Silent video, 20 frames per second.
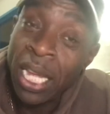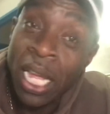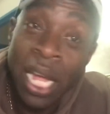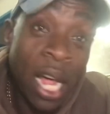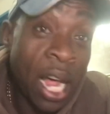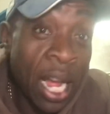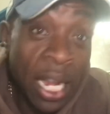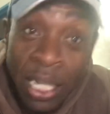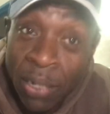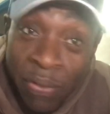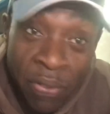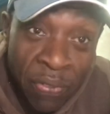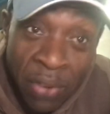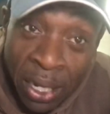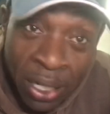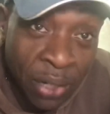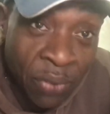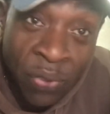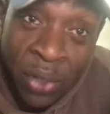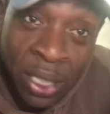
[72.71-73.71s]
I never
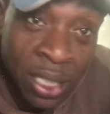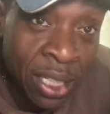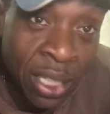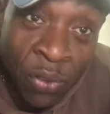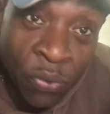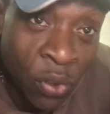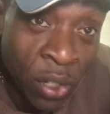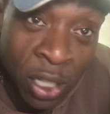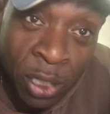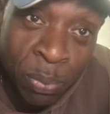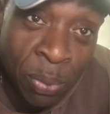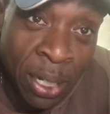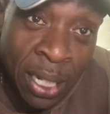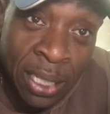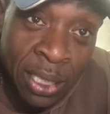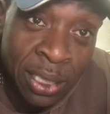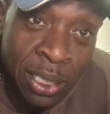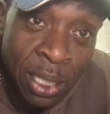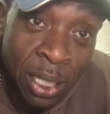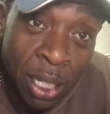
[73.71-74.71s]
found it funny in the first
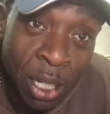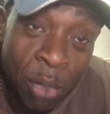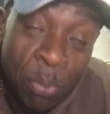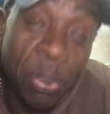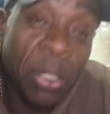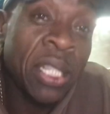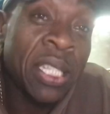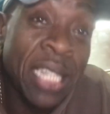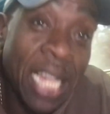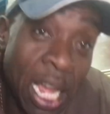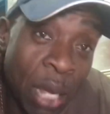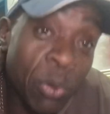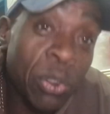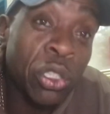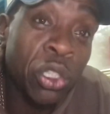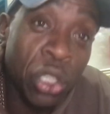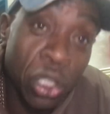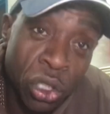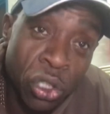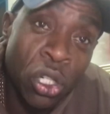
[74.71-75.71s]
place, but now it's
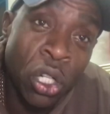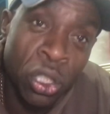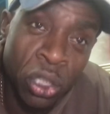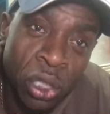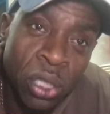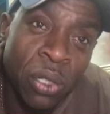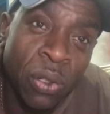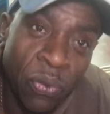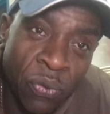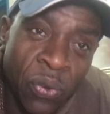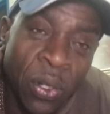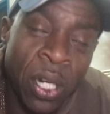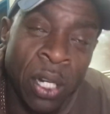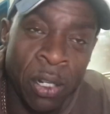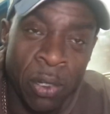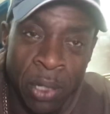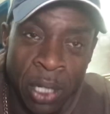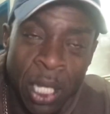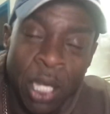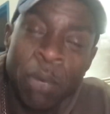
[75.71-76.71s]
just gone too far.
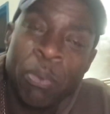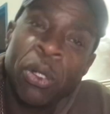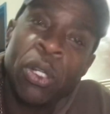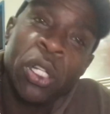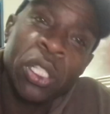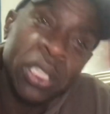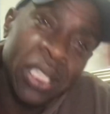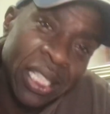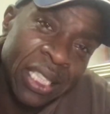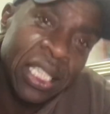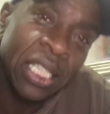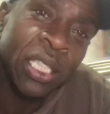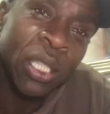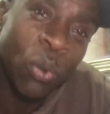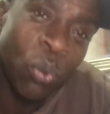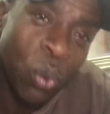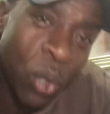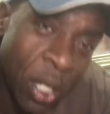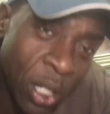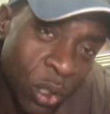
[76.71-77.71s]
Because this is a
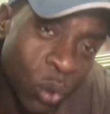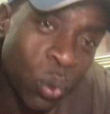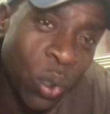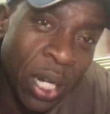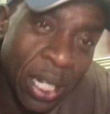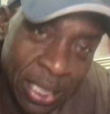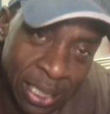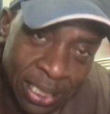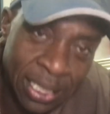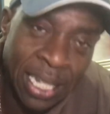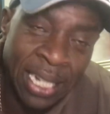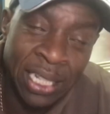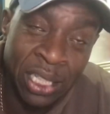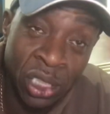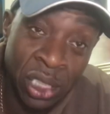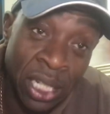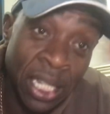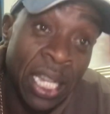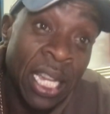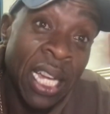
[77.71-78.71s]
worldwide stage,
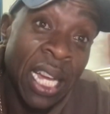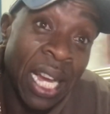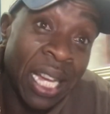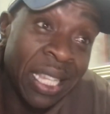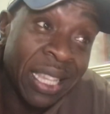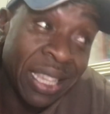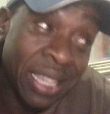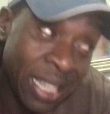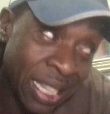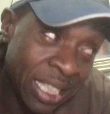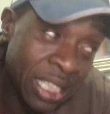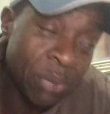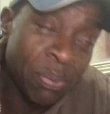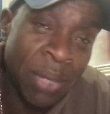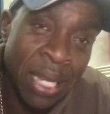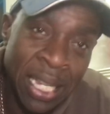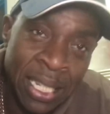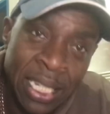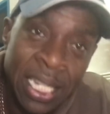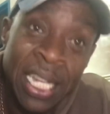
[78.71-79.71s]
yeah, and this
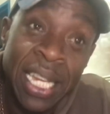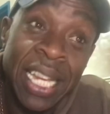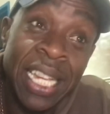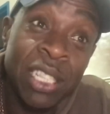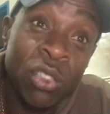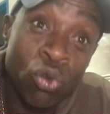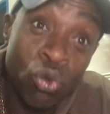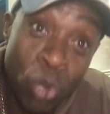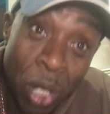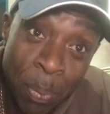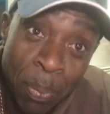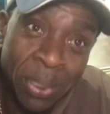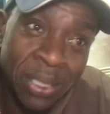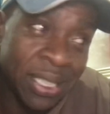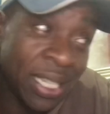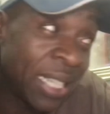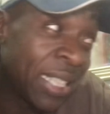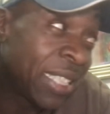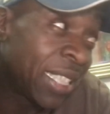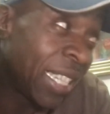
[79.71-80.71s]
man is
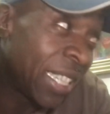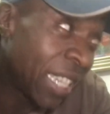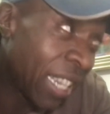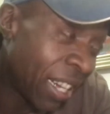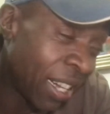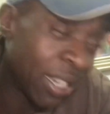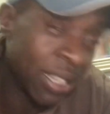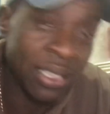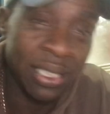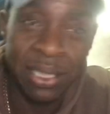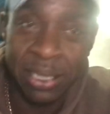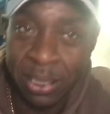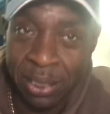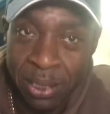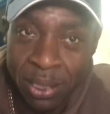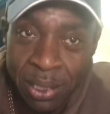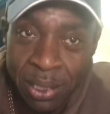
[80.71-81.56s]
representing us.